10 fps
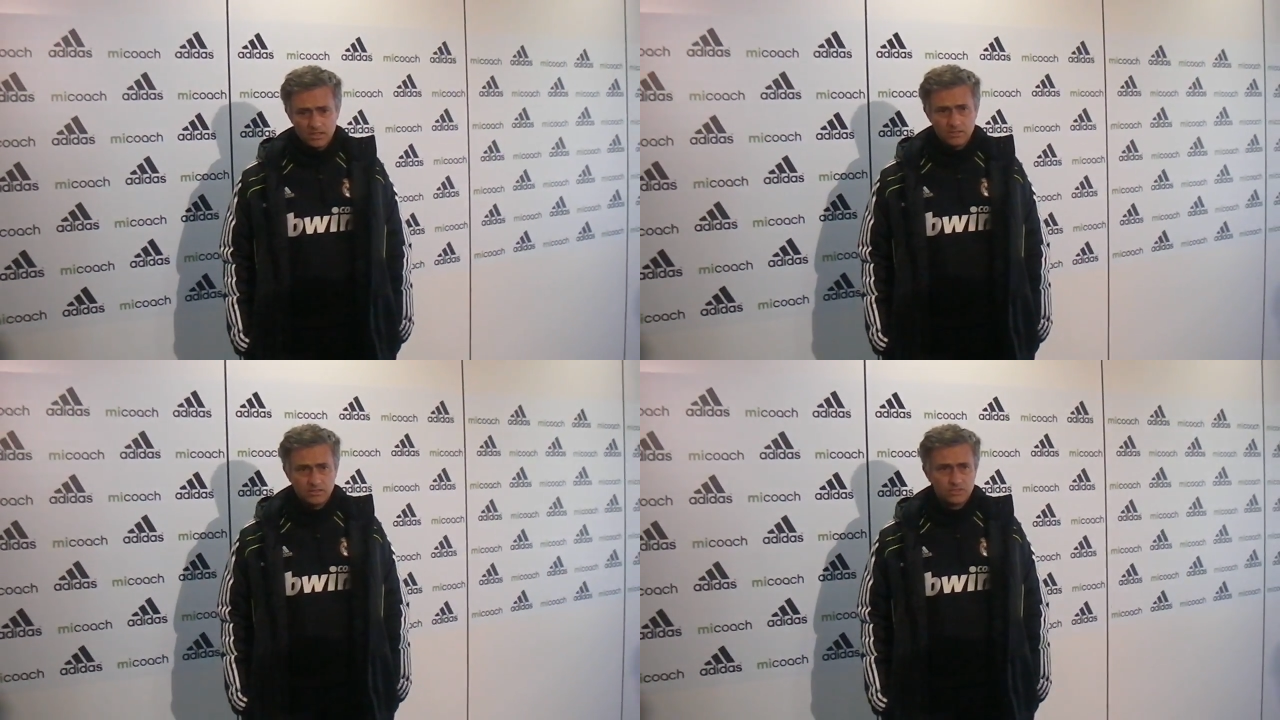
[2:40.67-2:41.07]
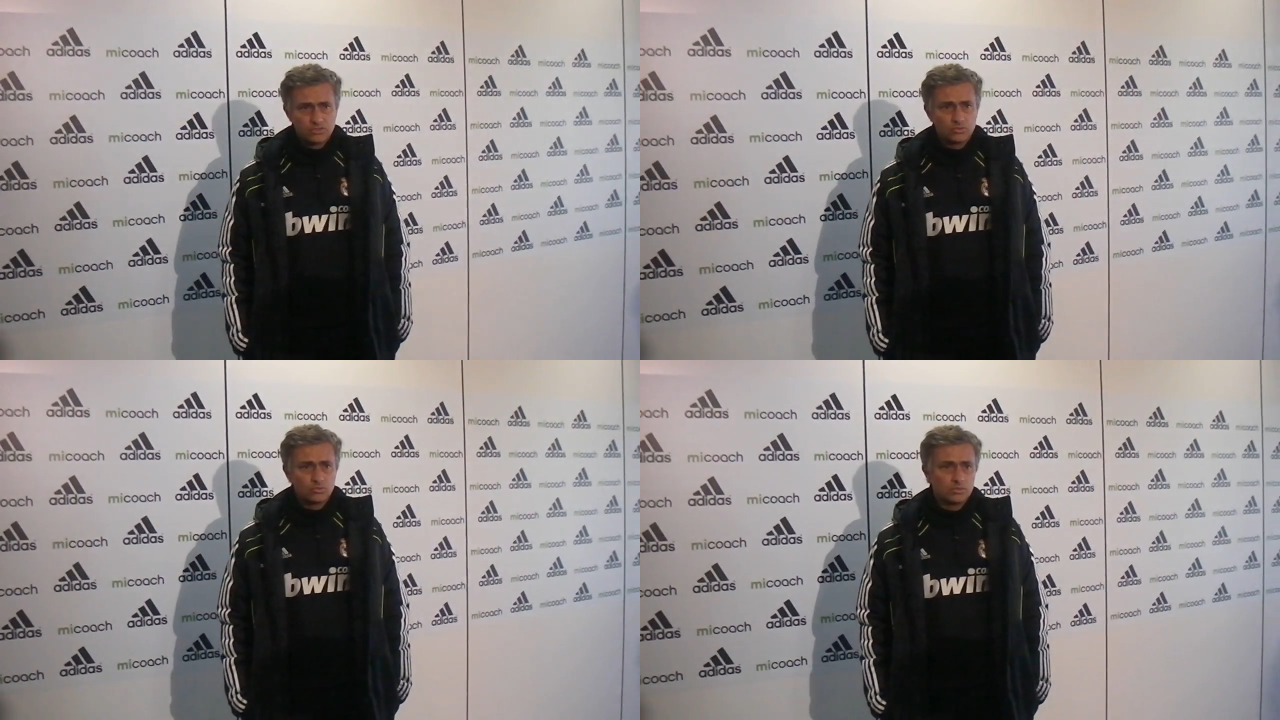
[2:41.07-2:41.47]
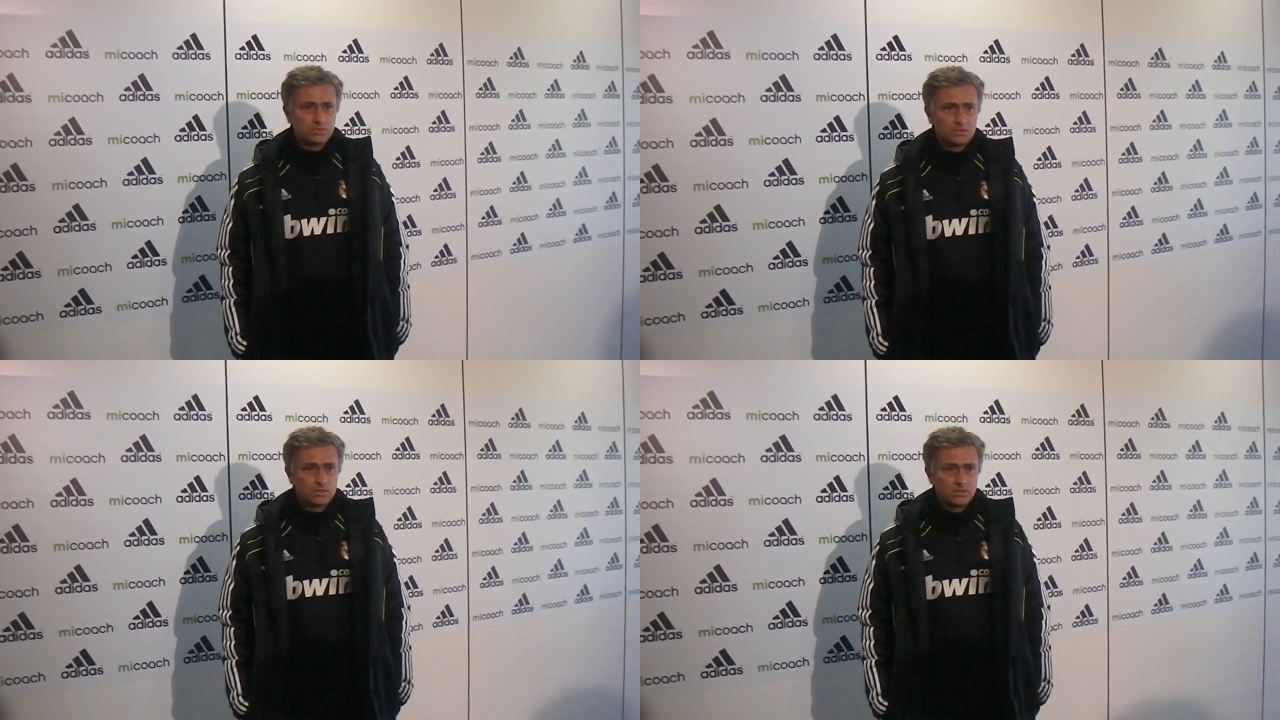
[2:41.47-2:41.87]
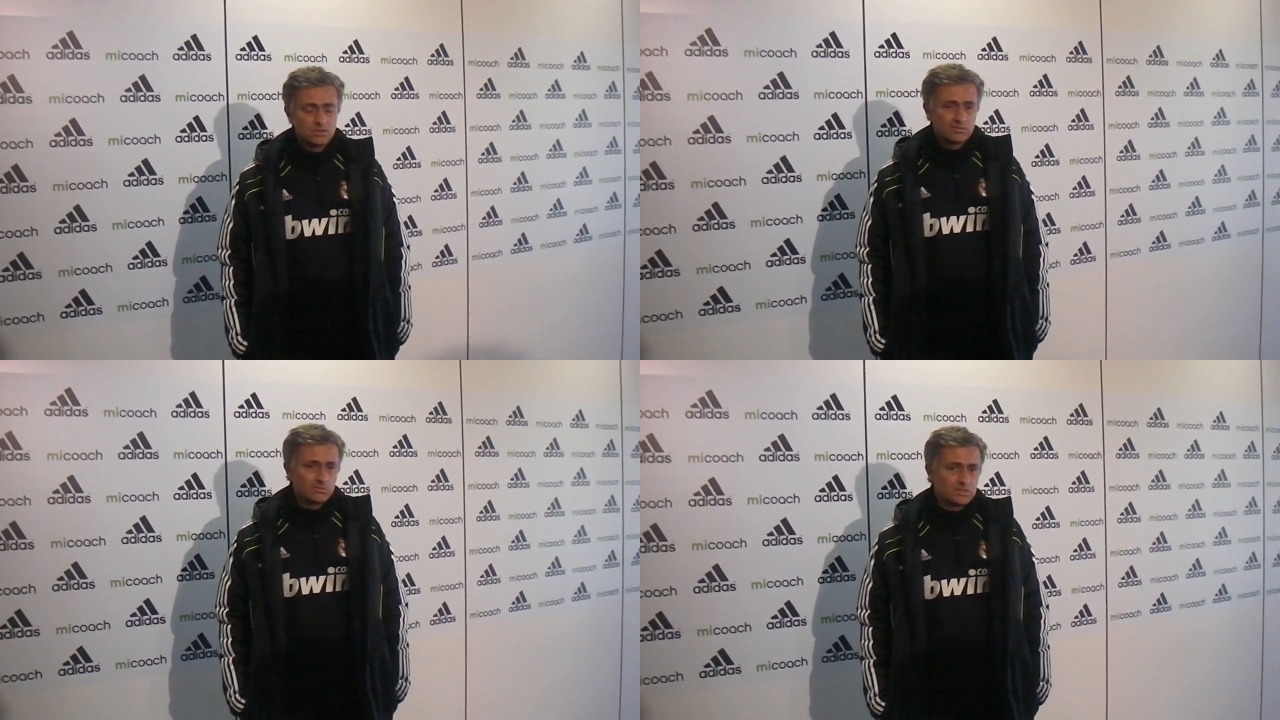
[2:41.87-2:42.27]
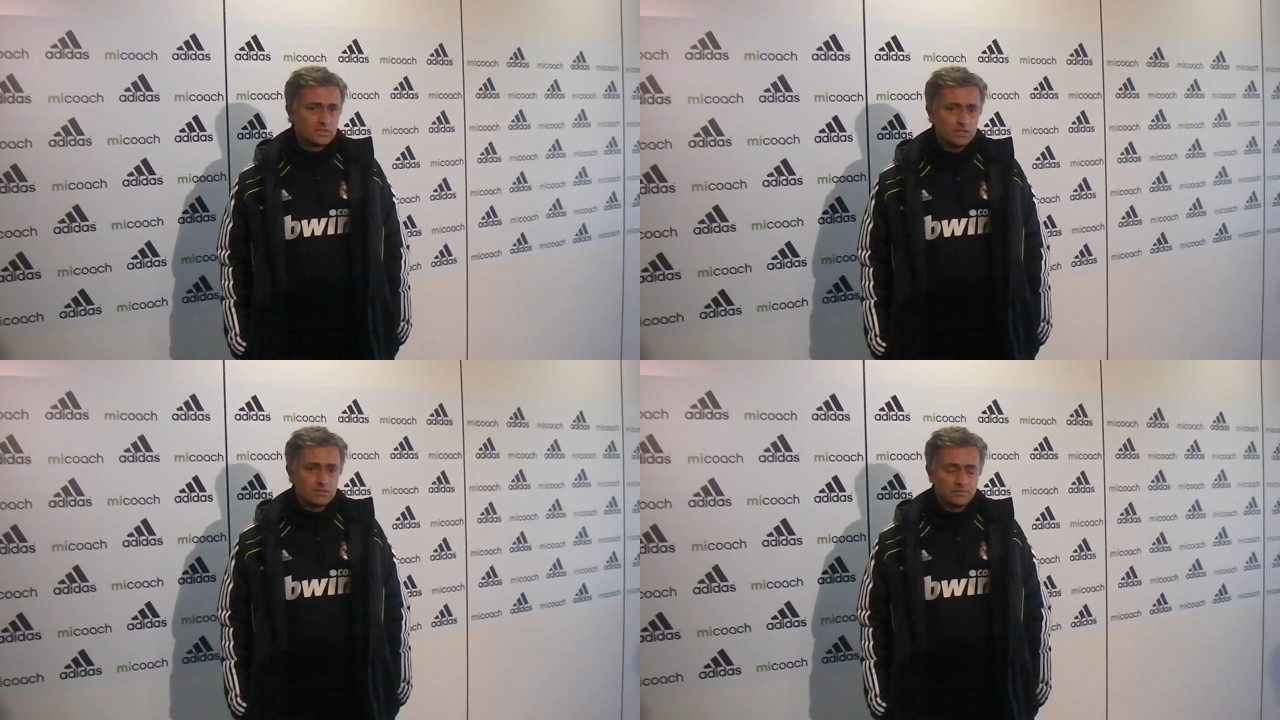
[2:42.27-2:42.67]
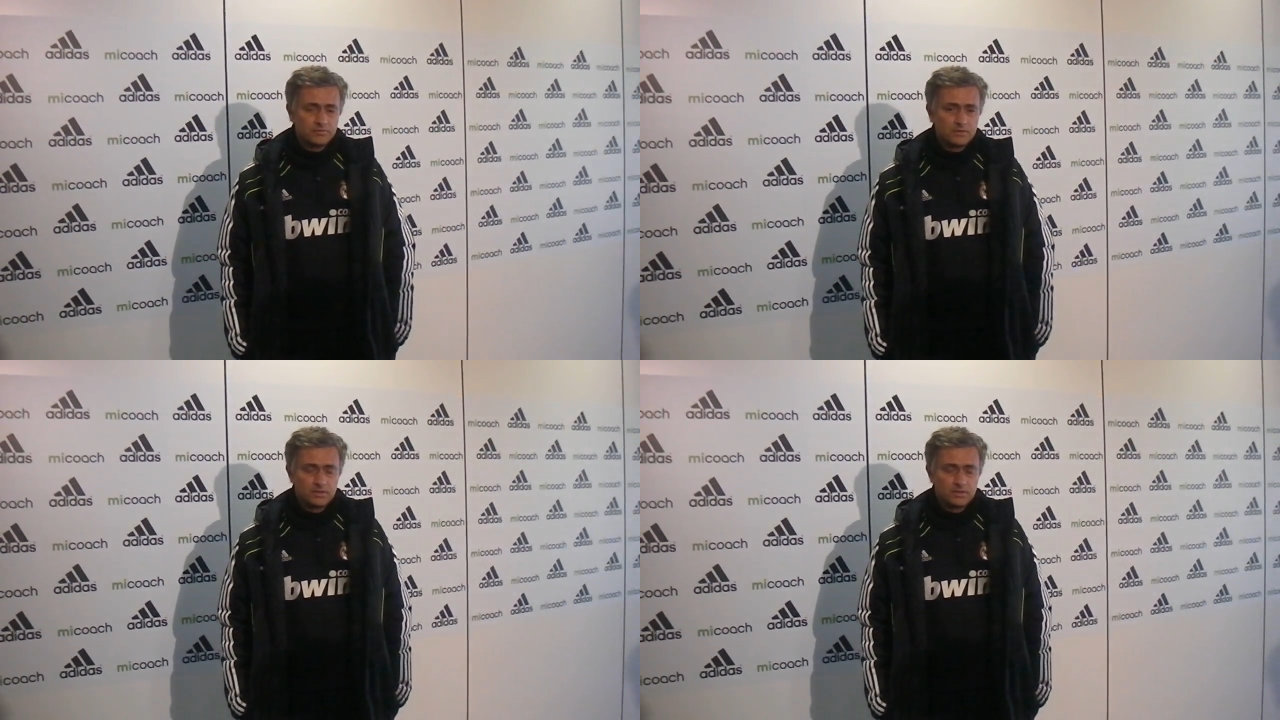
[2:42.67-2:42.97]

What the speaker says: he needs to do it. So this kind of